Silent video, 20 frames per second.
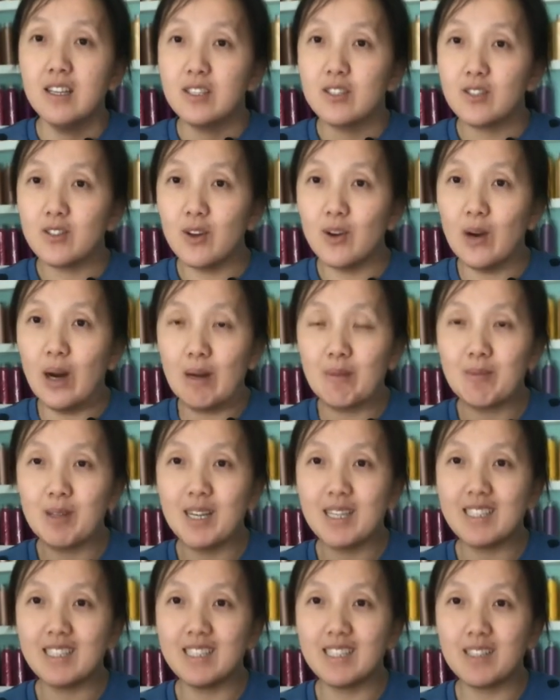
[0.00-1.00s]
So I'm
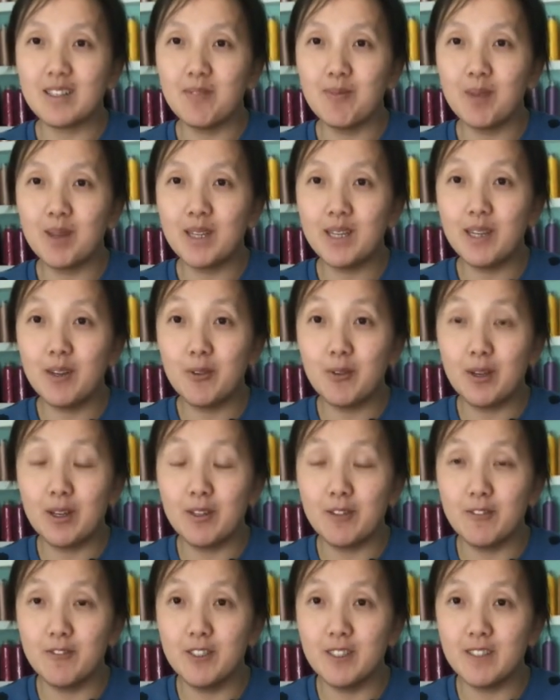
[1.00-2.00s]
not gonna completely get rid
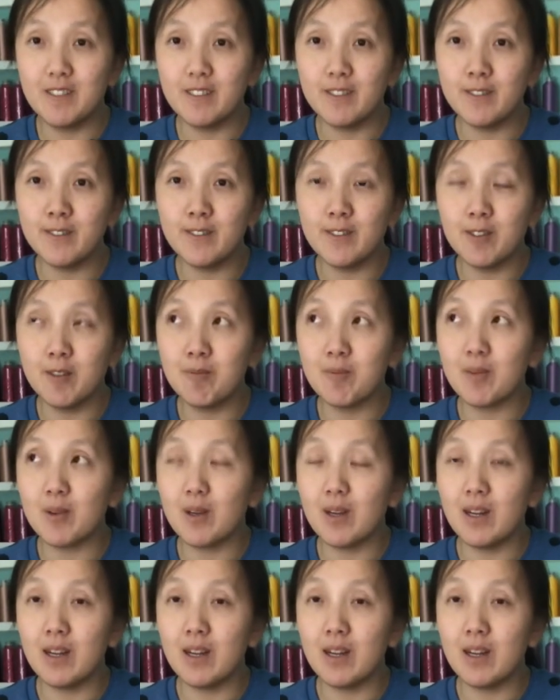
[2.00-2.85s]
of this system.